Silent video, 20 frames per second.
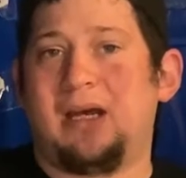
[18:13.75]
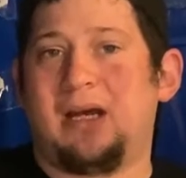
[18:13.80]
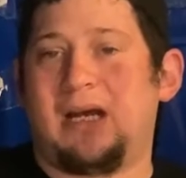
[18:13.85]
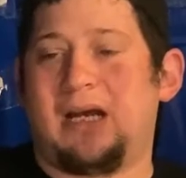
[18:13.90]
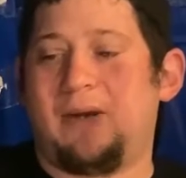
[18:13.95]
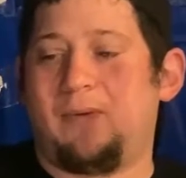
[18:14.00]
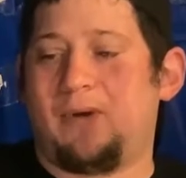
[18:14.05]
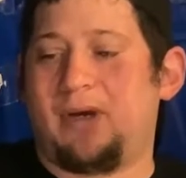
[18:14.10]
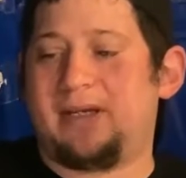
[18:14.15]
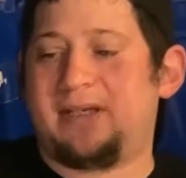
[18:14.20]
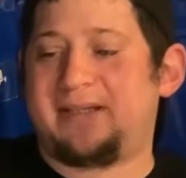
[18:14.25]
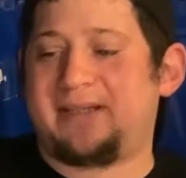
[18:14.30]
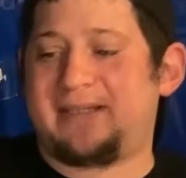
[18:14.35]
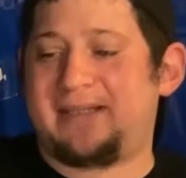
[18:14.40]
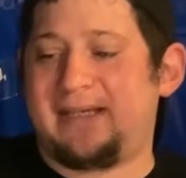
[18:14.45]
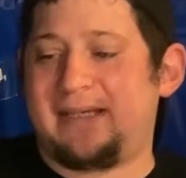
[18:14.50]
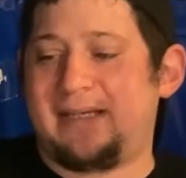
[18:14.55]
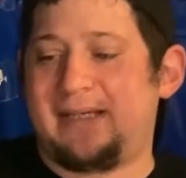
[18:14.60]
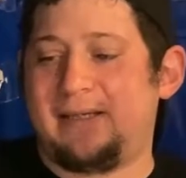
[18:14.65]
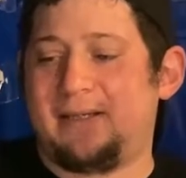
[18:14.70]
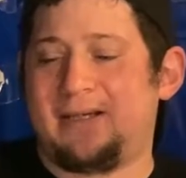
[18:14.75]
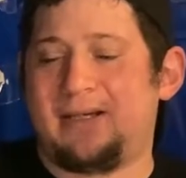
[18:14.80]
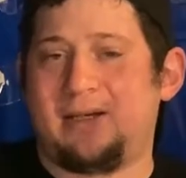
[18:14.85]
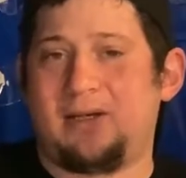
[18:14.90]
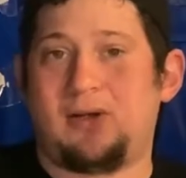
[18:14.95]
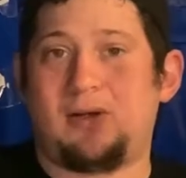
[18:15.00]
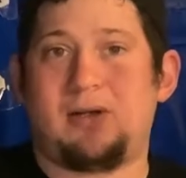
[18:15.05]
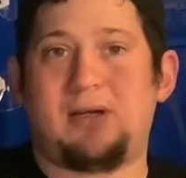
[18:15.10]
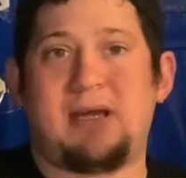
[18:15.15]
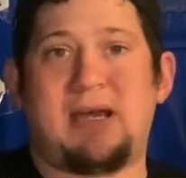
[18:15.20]
I want to see,
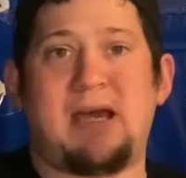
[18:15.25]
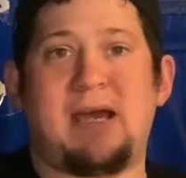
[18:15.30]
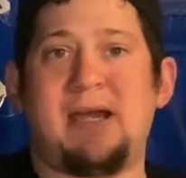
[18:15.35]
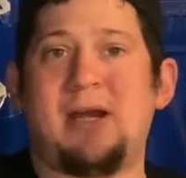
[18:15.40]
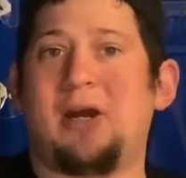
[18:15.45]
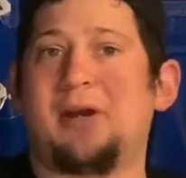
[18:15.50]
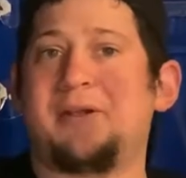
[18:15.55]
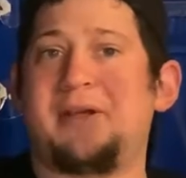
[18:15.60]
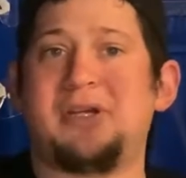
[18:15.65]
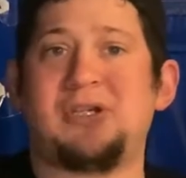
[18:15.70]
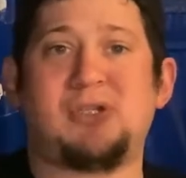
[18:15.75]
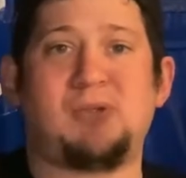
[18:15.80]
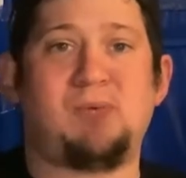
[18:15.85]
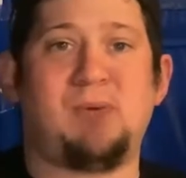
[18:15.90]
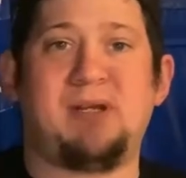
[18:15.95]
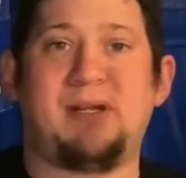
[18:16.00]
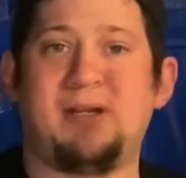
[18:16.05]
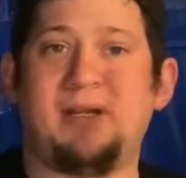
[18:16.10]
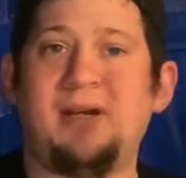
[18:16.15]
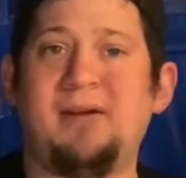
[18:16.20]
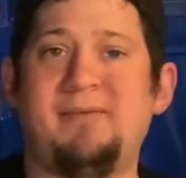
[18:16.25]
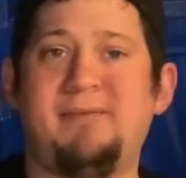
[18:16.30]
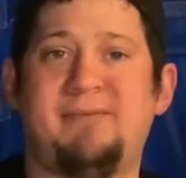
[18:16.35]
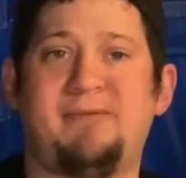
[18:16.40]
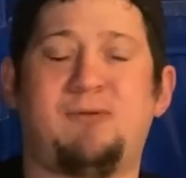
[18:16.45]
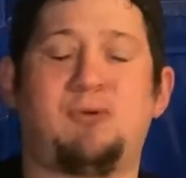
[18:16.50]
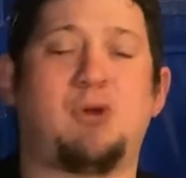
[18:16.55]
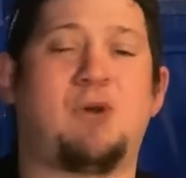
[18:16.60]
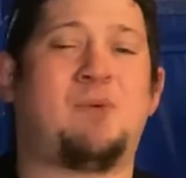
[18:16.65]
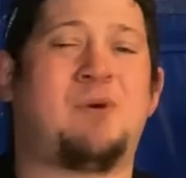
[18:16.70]
are they sweet enough?
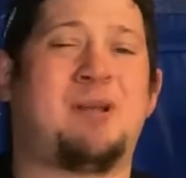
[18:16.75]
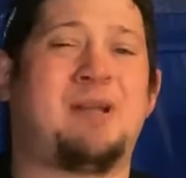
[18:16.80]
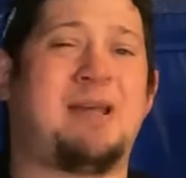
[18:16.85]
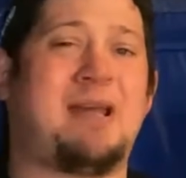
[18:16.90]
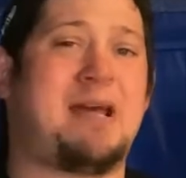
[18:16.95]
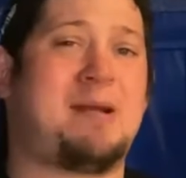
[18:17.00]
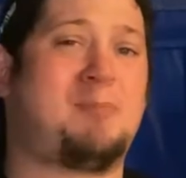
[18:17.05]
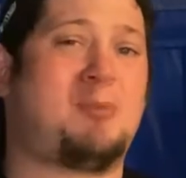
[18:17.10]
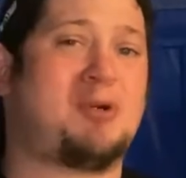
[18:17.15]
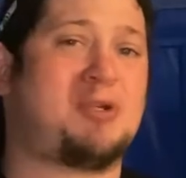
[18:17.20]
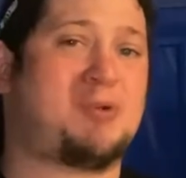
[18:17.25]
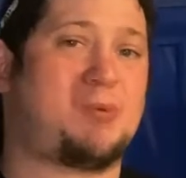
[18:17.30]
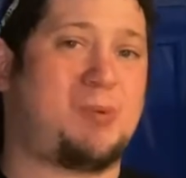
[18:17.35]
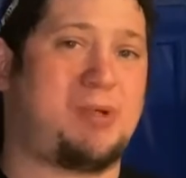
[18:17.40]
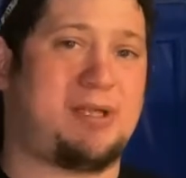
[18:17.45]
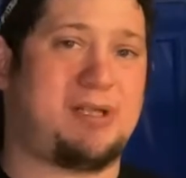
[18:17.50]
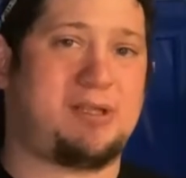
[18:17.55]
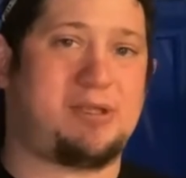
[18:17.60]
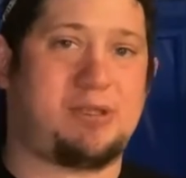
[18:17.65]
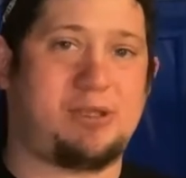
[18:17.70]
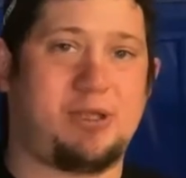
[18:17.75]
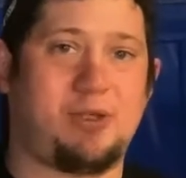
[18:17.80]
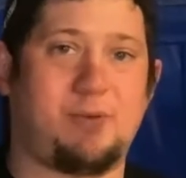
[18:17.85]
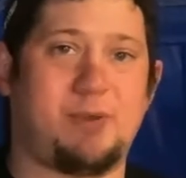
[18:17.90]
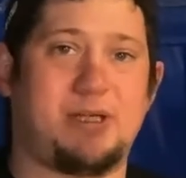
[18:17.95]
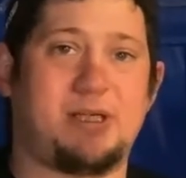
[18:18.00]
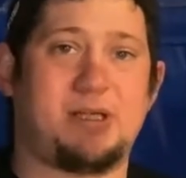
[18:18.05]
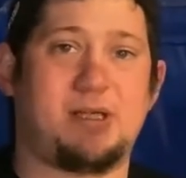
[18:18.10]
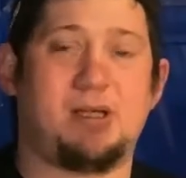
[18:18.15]
Do I want to add more sweetness to it?